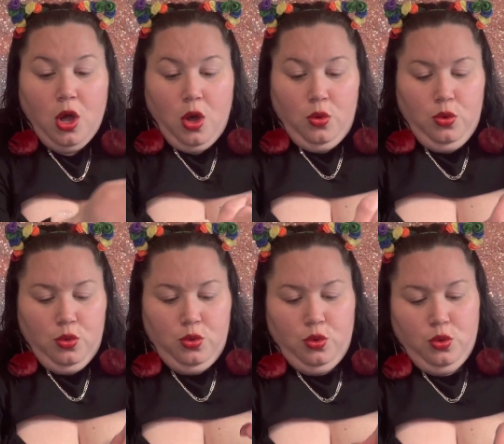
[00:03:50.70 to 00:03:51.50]

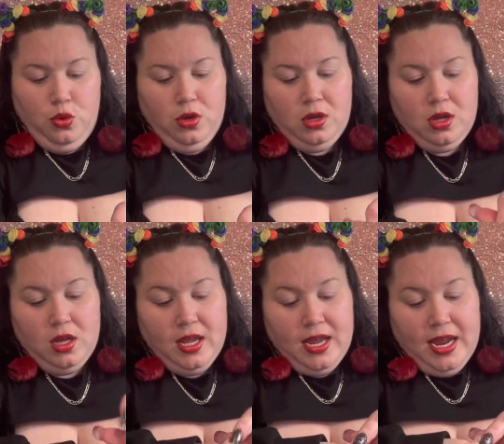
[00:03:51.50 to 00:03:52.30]
Ooh.
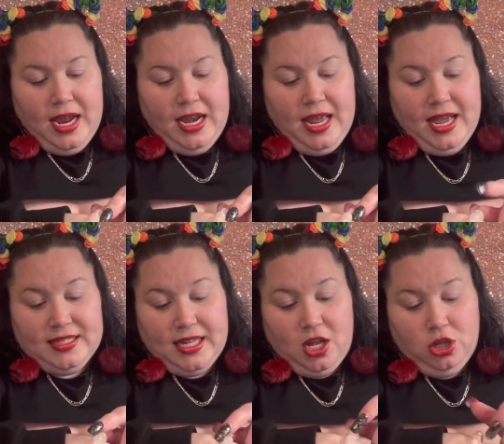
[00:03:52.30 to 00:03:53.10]
And it has
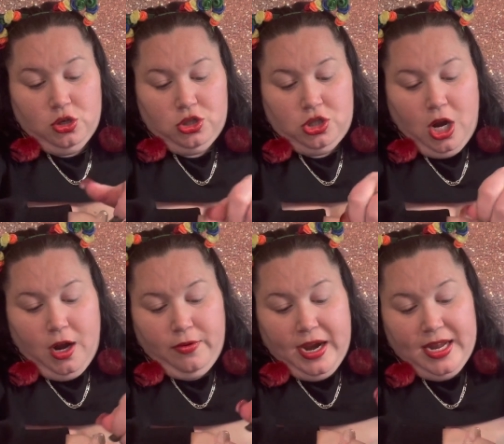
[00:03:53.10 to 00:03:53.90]
like a little
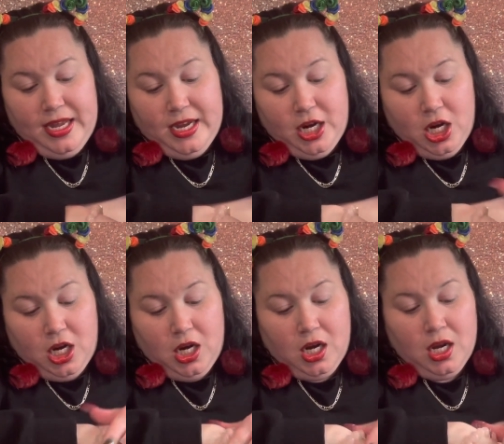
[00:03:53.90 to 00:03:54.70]
star right
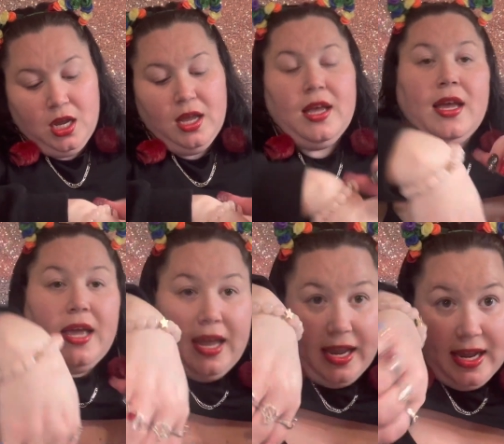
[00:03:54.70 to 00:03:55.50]
here.
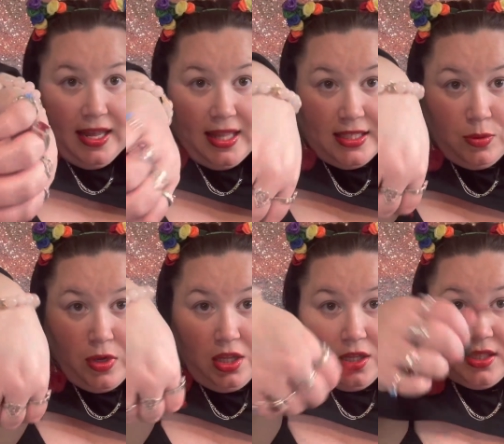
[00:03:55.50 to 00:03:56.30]
And that's what
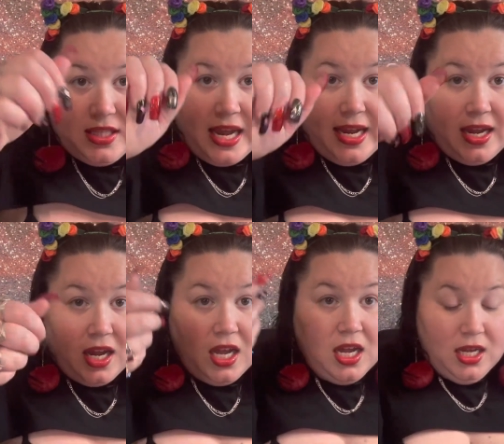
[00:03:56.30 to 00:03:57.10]
it looks like.
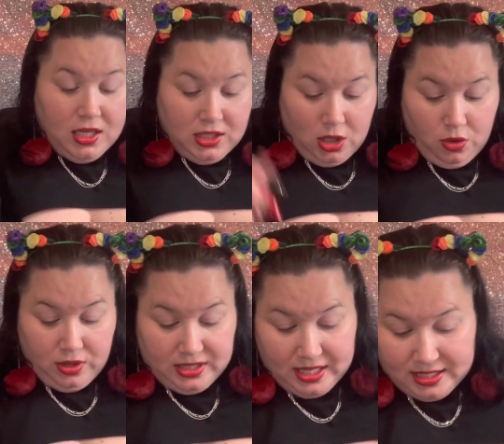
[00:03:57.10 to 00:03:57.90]
So
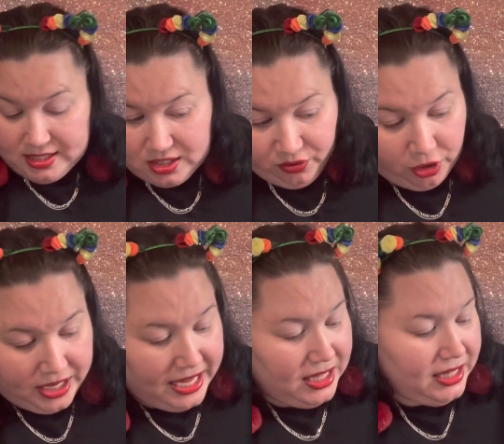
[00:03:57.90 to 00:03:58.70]
this says it's for
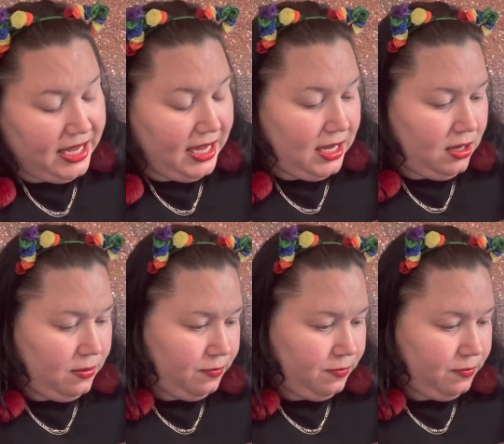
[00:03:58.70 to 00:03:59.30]
healing.